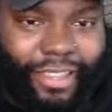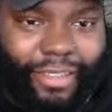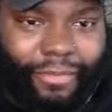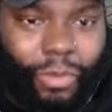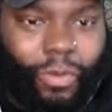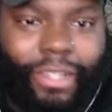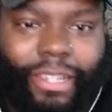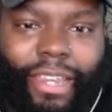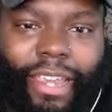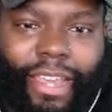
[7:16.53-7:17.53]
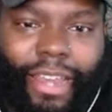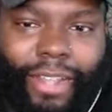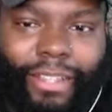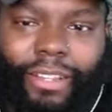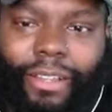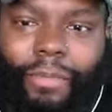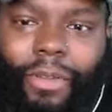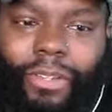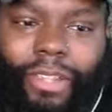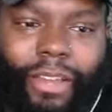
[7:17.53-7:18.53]
But once again, I took a
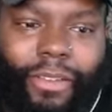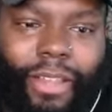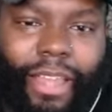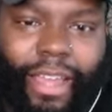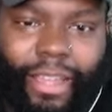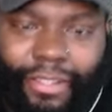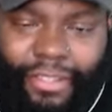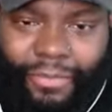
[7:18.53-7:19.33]
motorcycle class